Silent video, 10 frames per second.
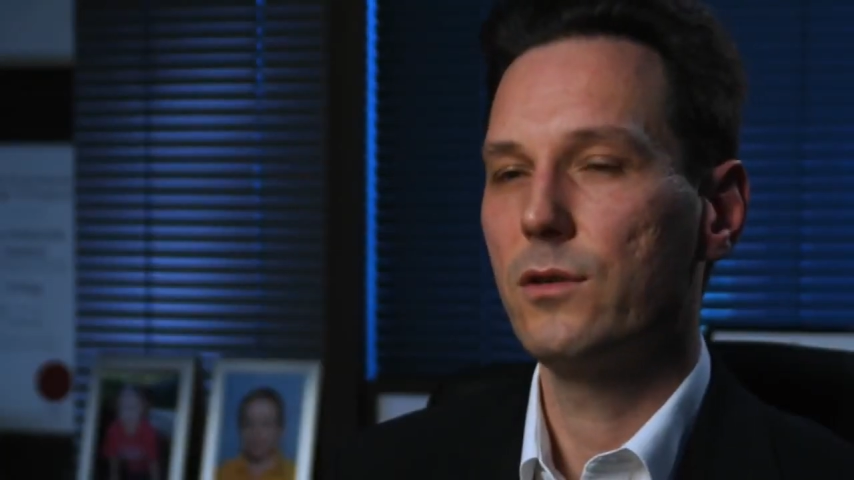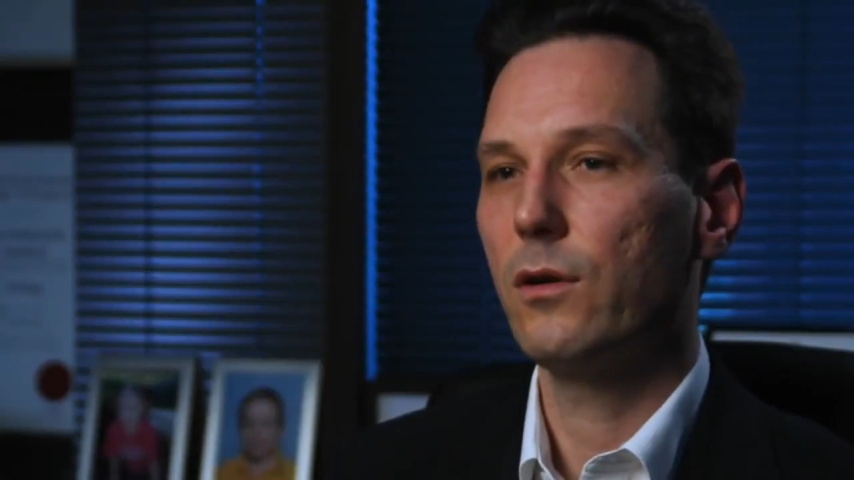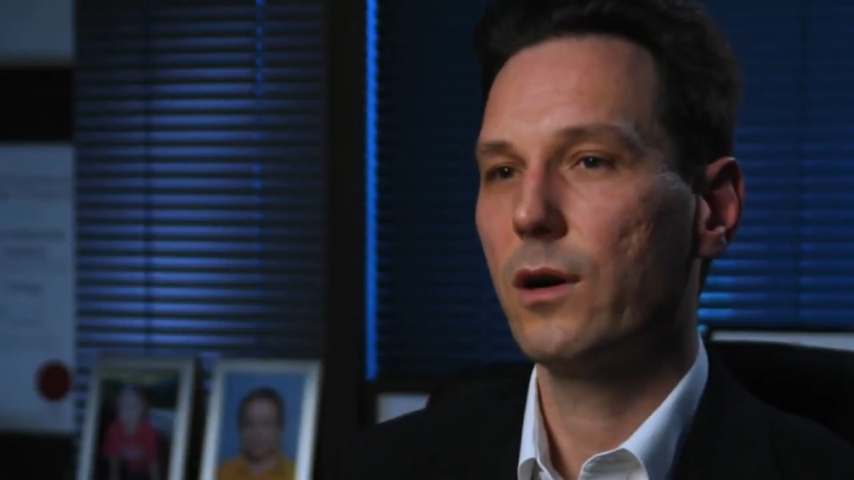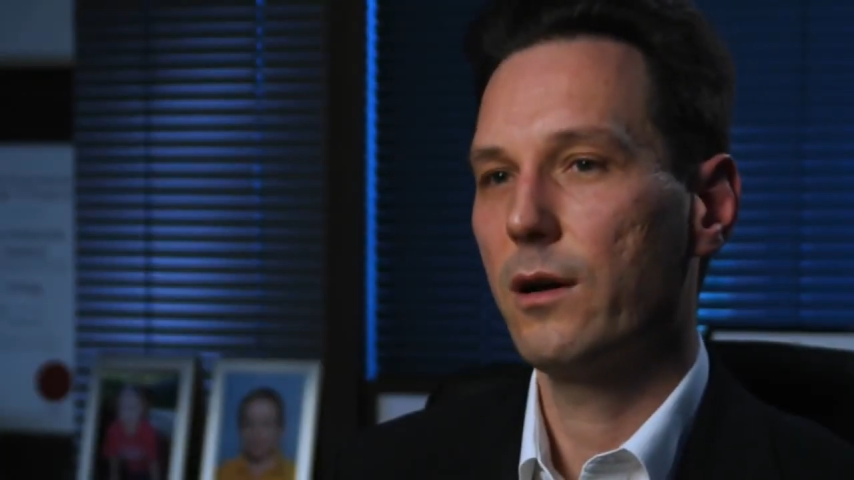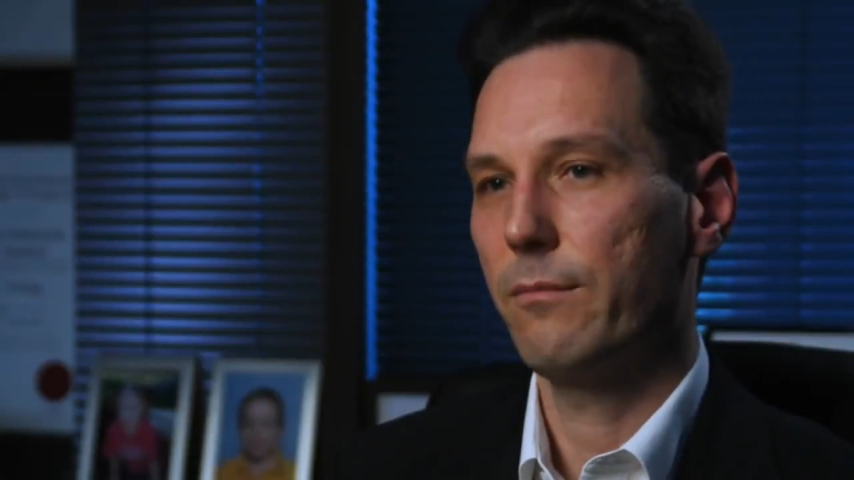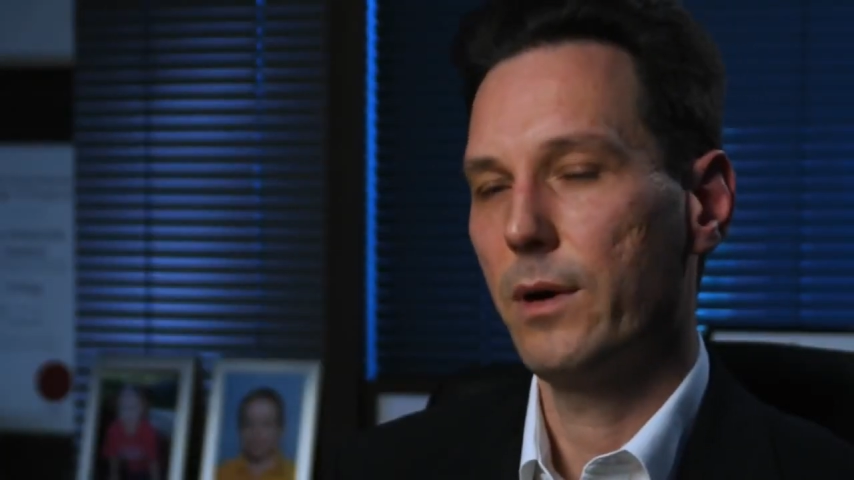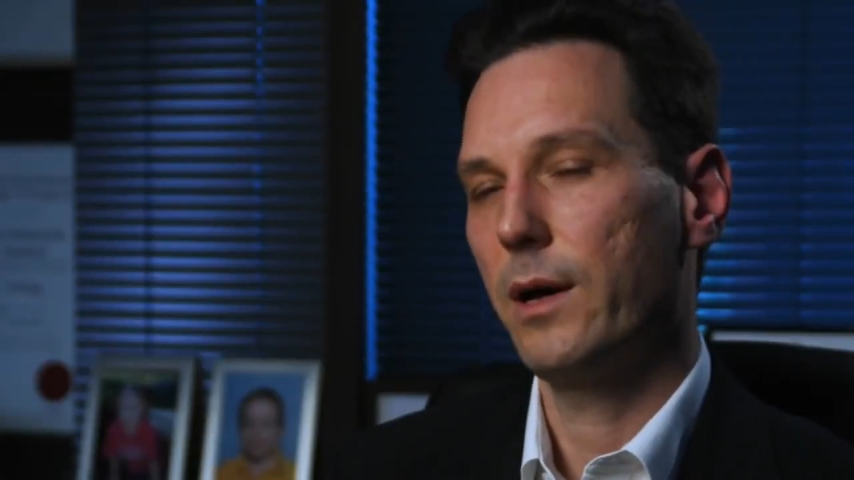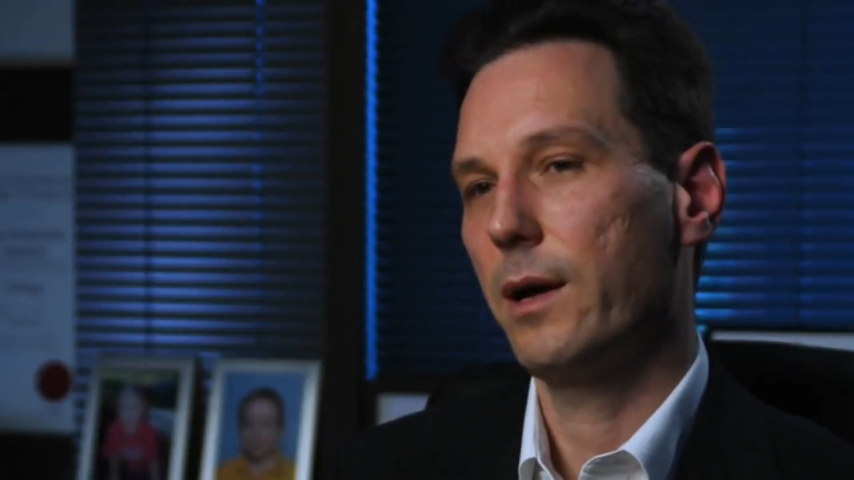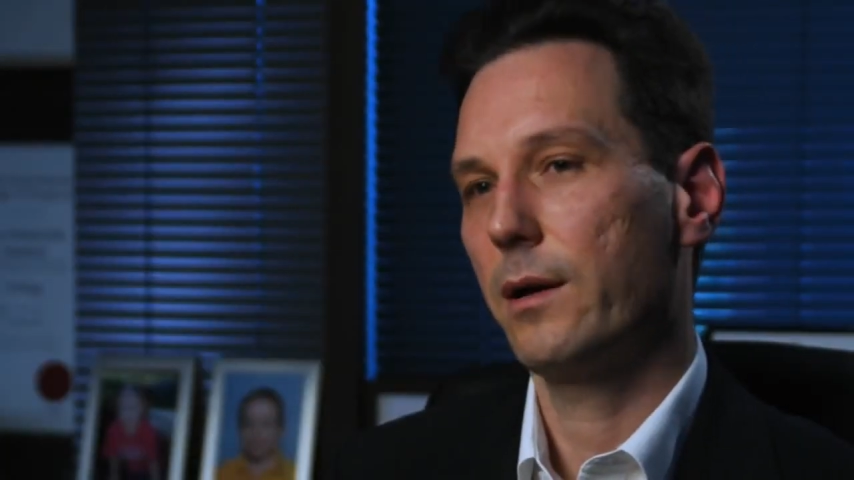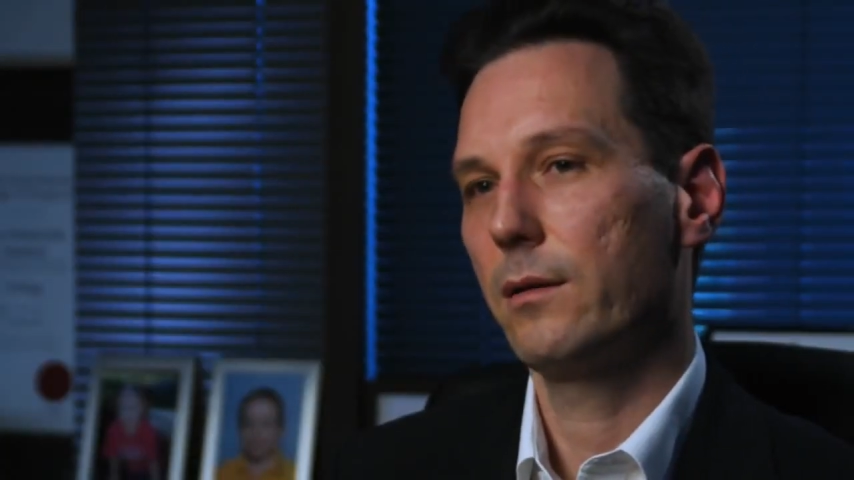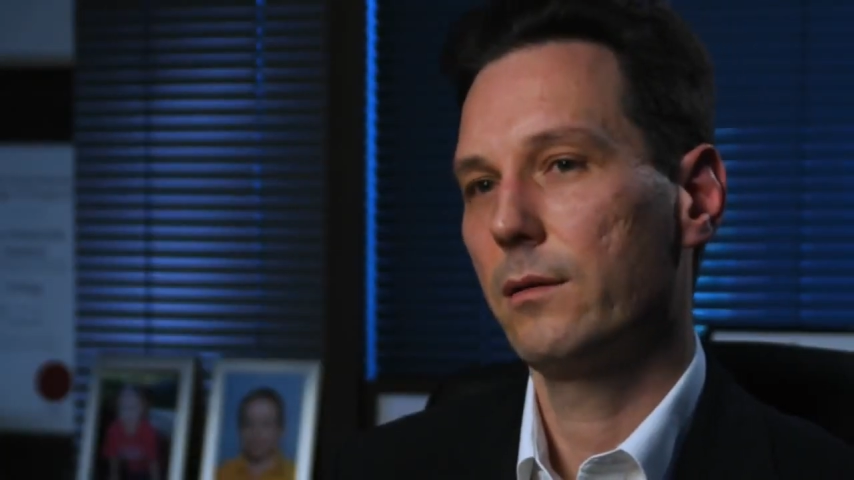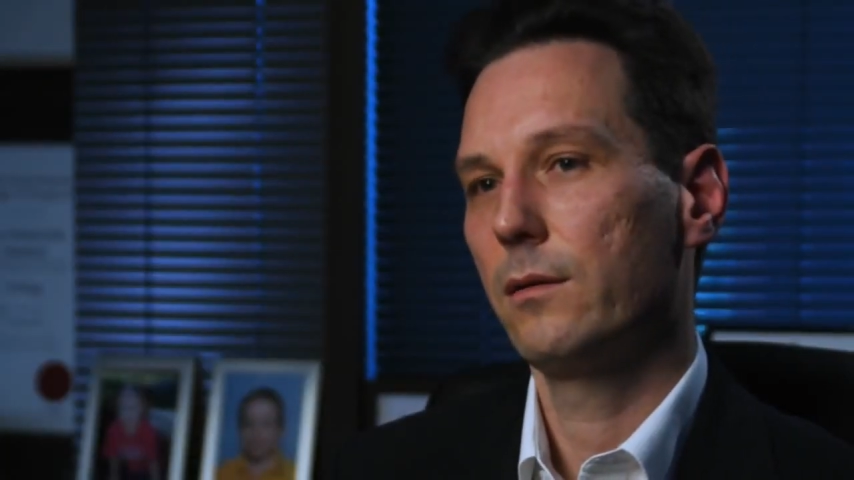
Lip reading: do not come back,